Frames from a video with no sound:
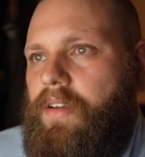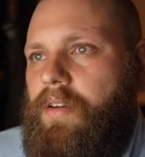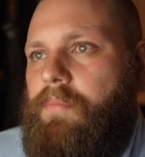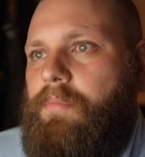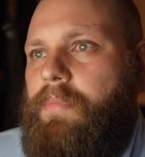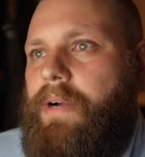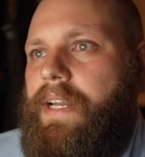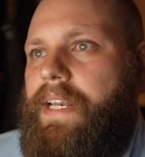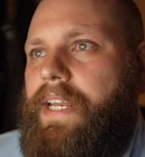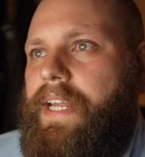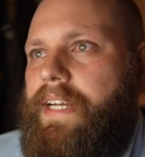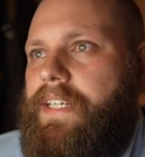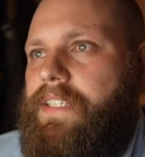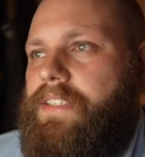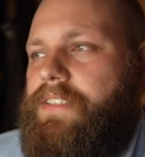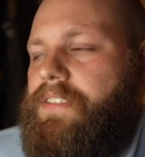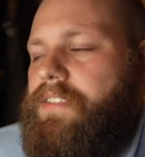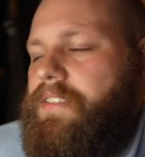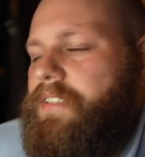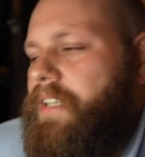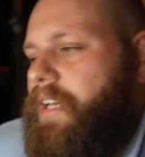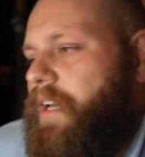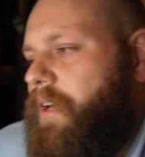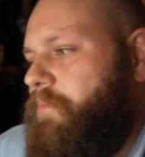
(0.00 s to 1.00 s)
My
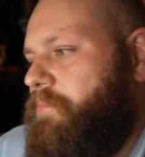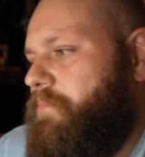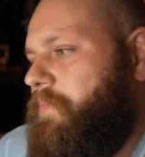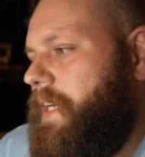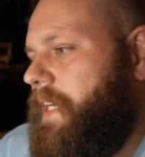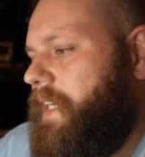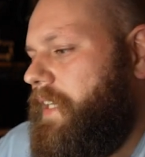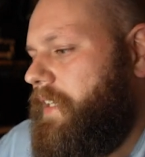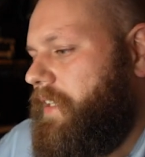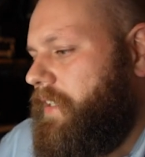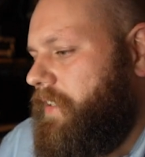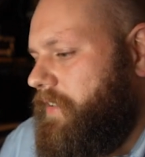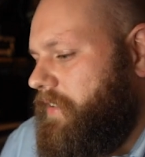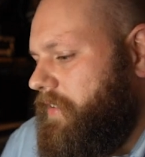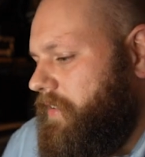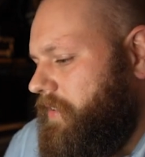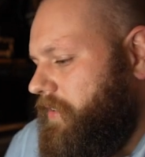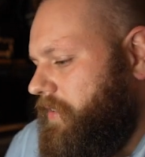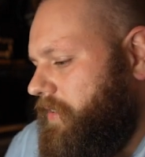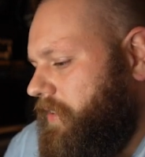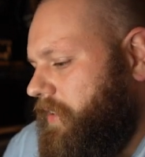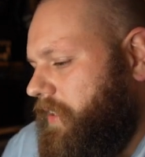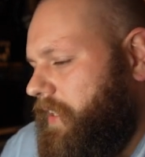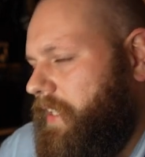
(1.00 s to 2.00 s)
next immediate
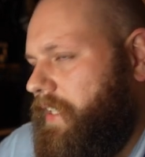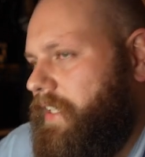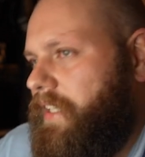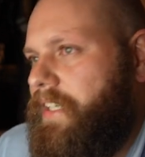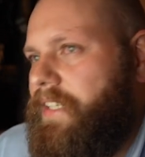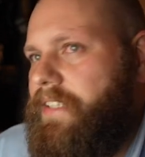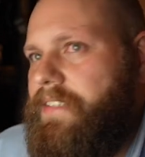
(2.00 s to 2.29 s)
leaning